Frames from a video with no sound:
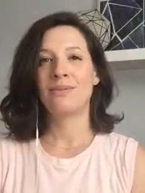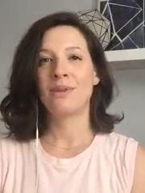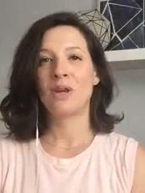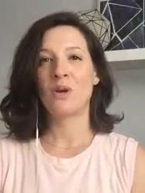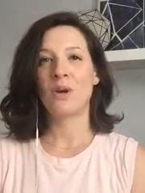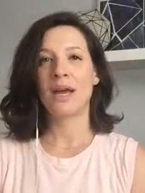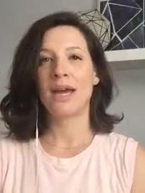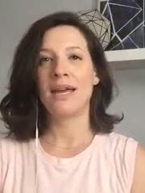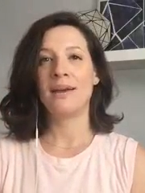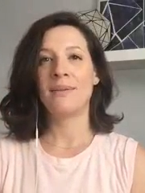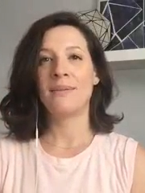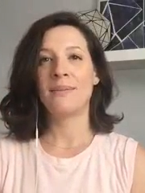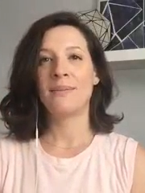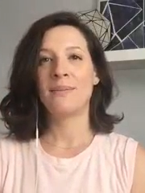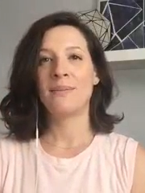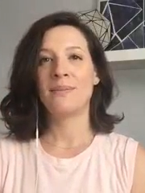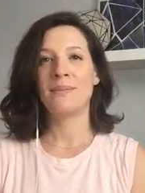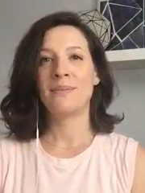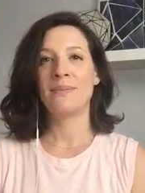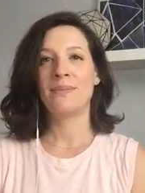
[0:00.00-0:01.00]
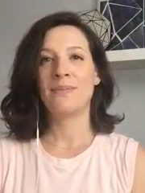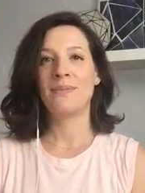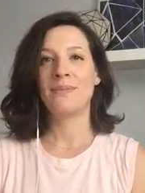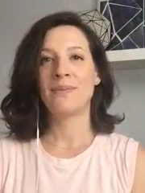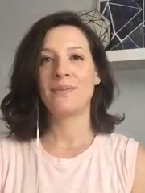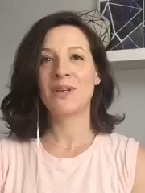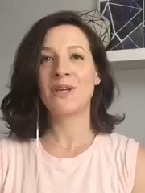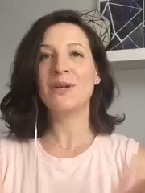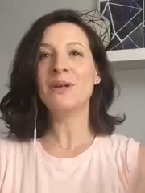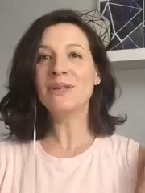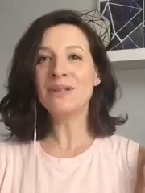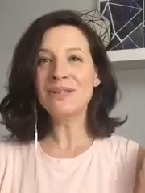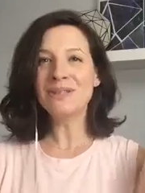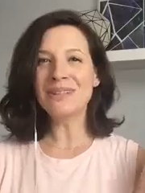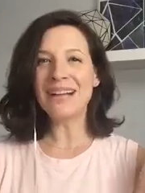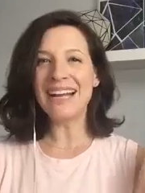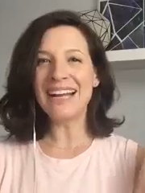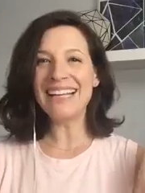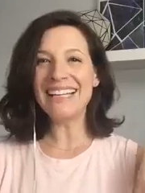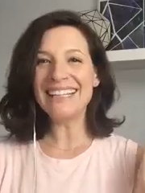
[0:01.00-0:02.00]
Okay. Cool,
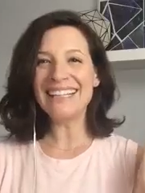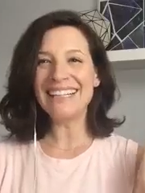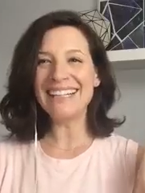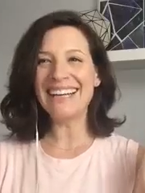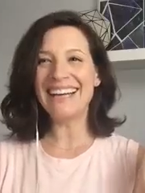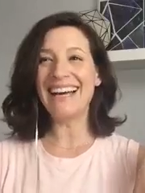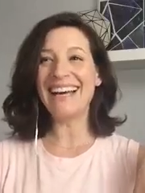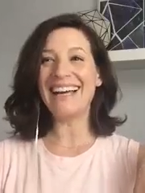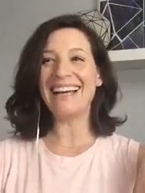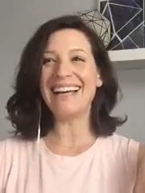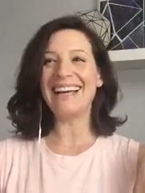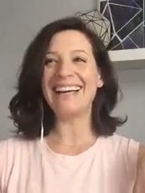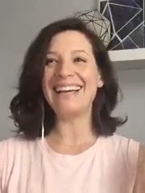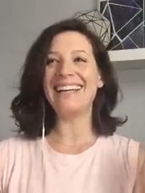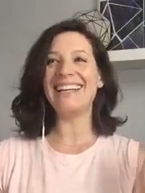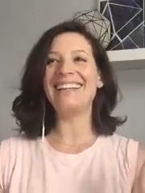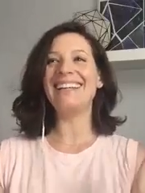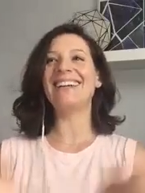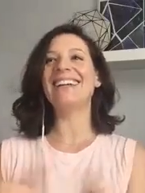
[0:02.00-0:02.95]
right? I know,